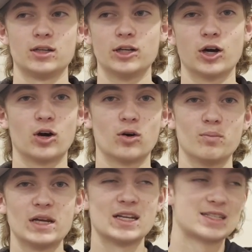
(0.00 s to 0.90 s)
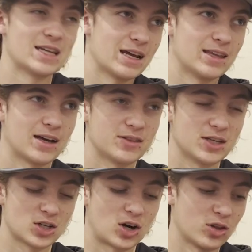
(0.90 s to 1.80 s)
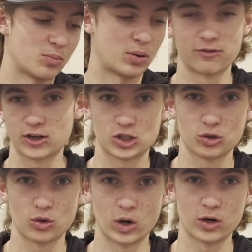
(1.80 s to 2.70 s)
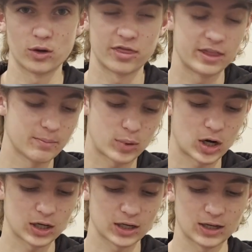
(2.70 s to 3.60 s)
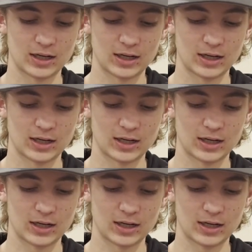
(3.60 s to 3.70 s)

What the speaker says: you know, me to say that these are the perfect shoe to wear to a theme park,